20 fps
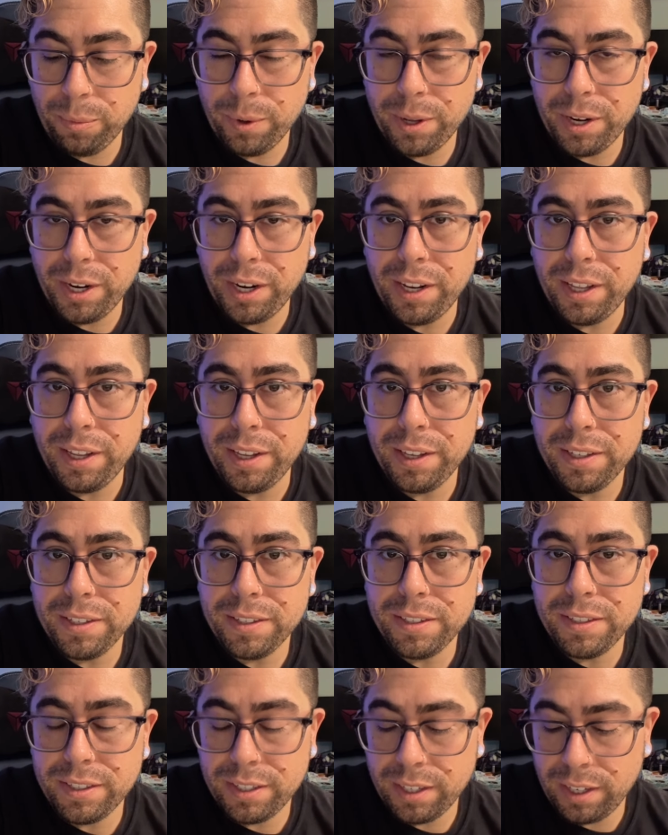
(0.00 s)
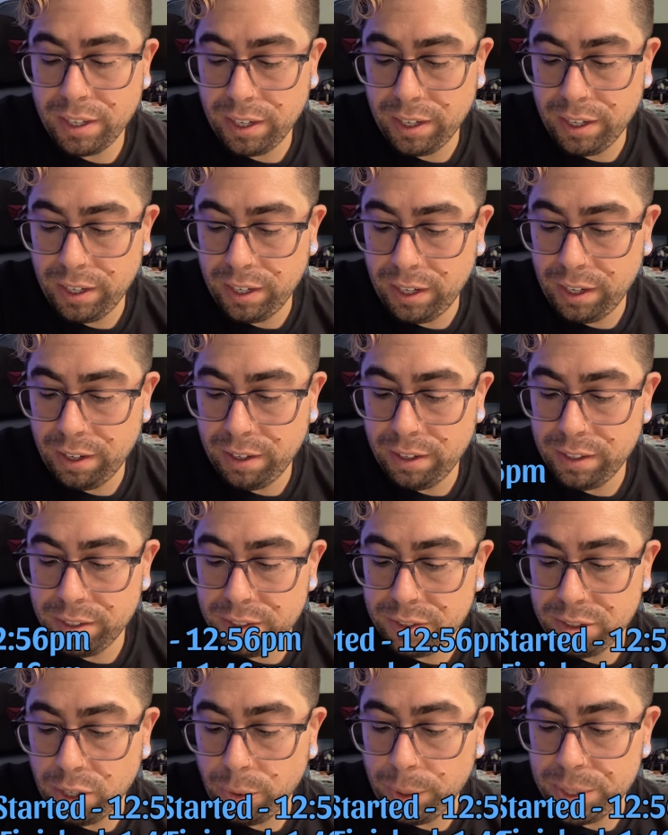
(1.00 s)
what it is.
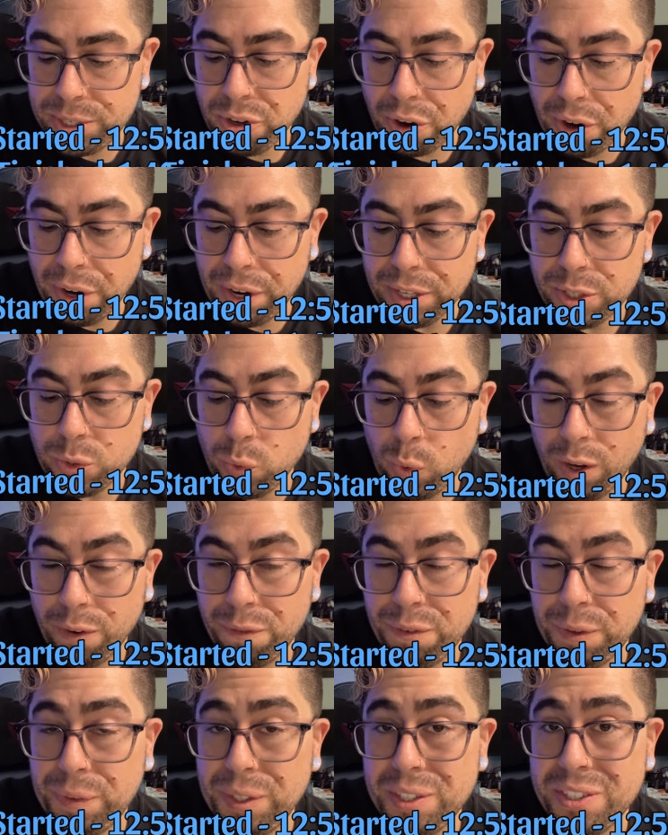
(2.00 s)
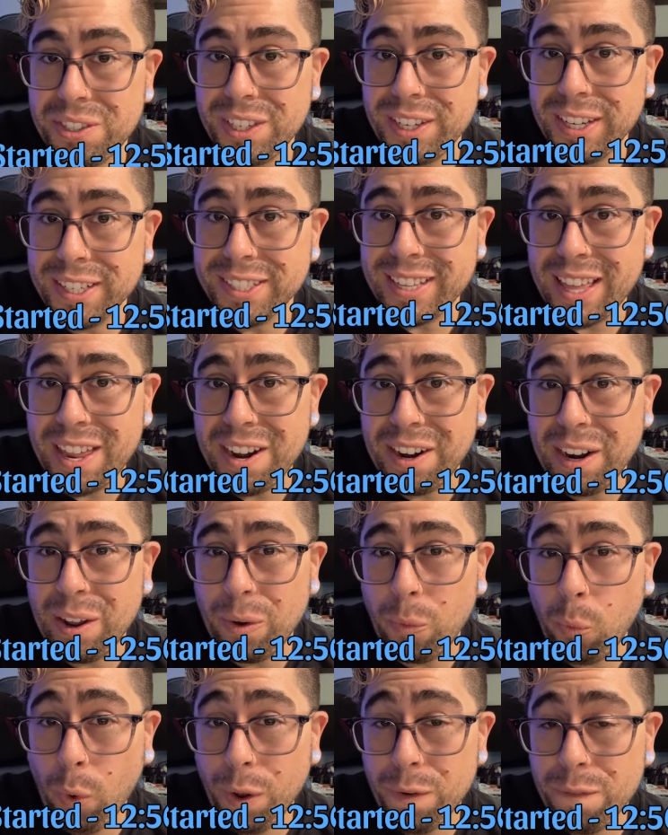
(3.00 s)
So I started at 12:56, ended at
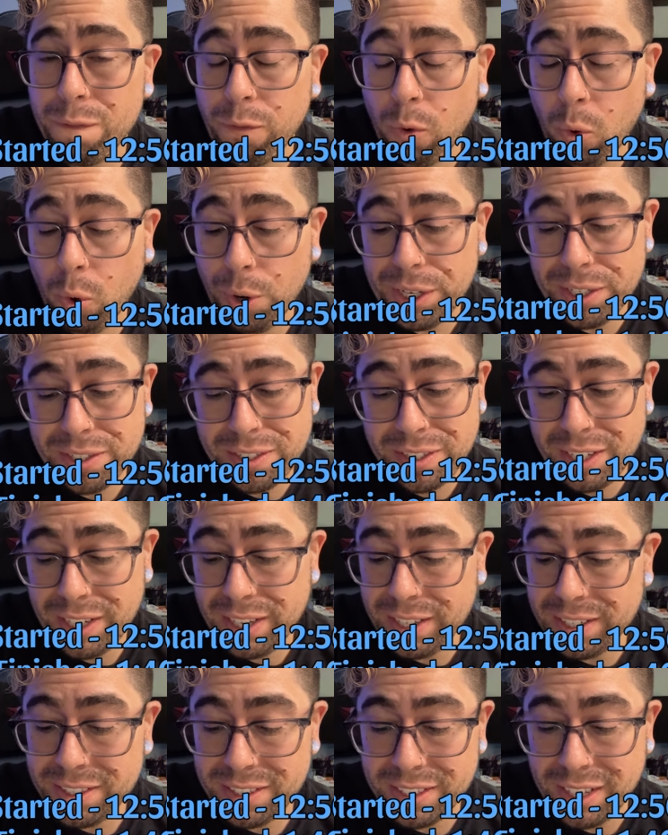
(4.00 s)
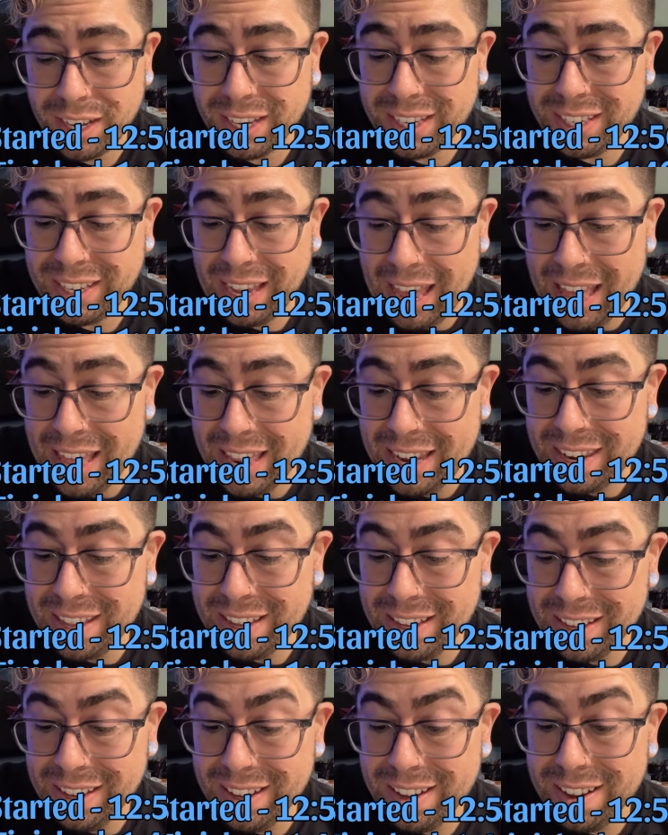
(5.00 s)
1:46. Again,
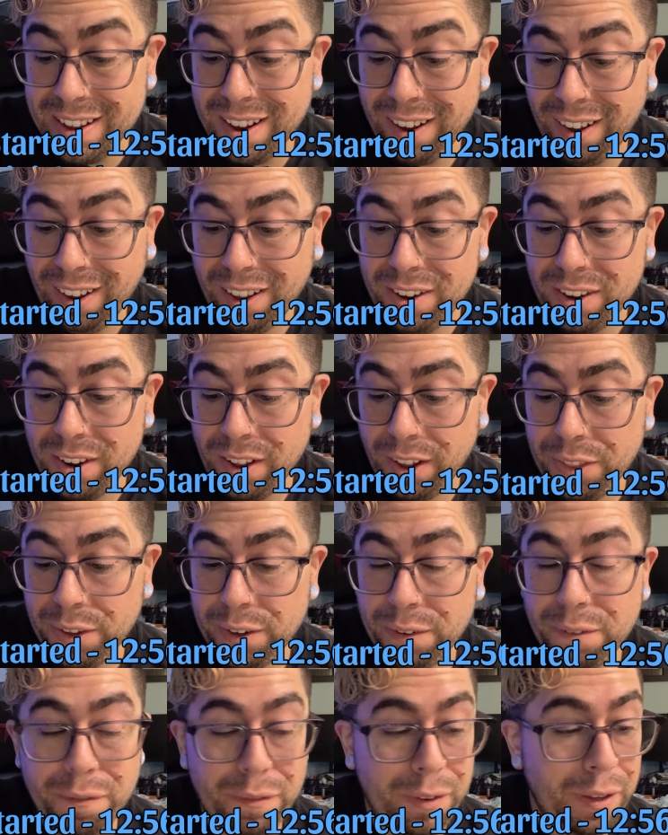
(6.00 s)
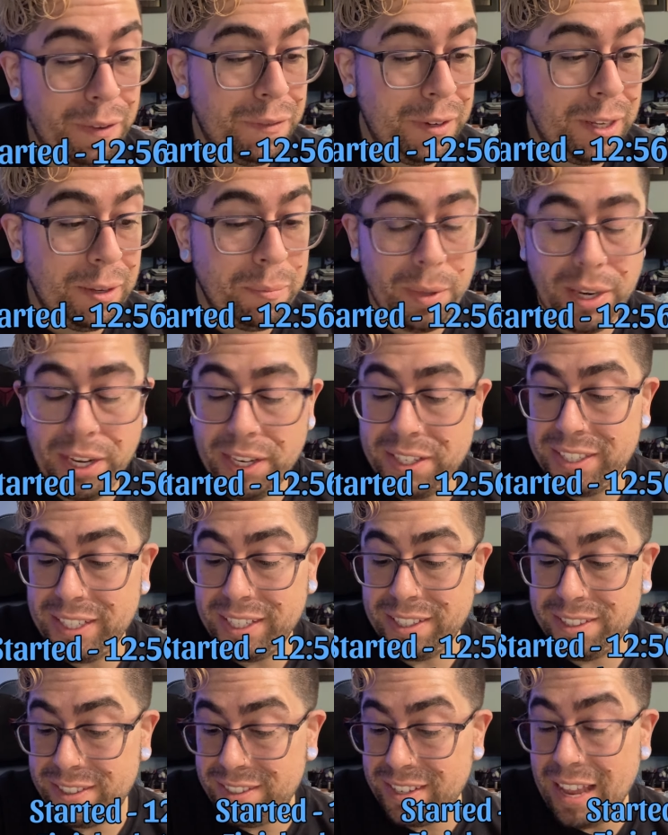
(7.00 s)
another 50 minutes
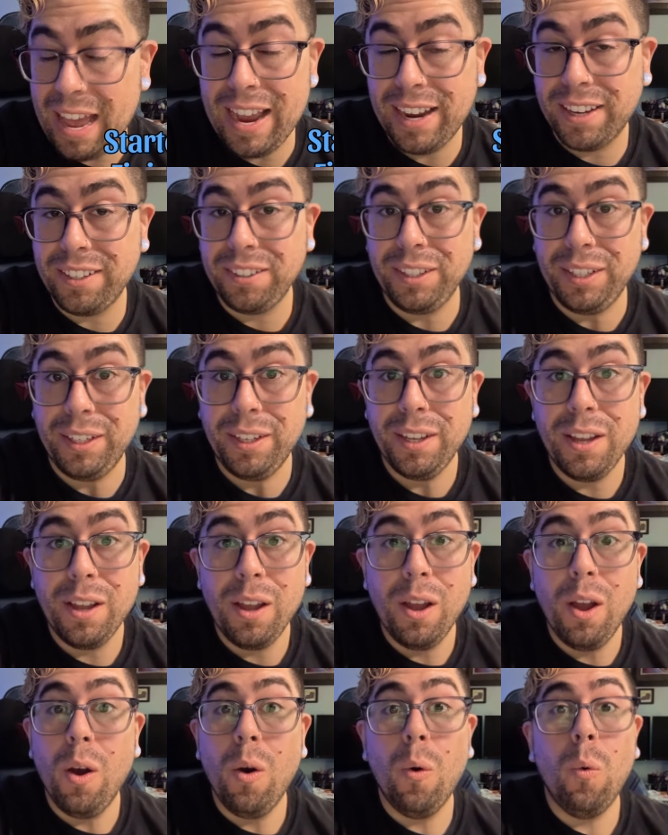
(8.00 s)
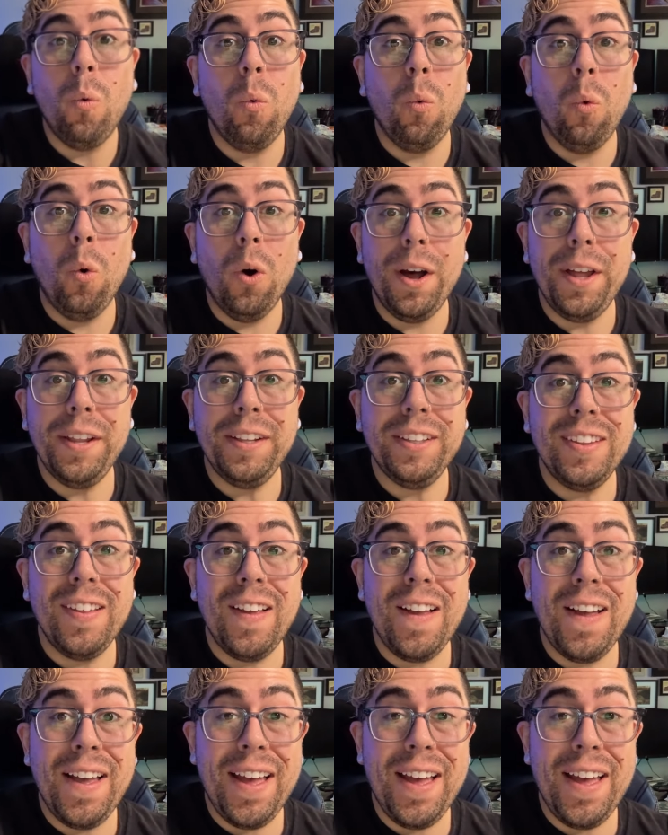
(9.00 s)
exactly. What the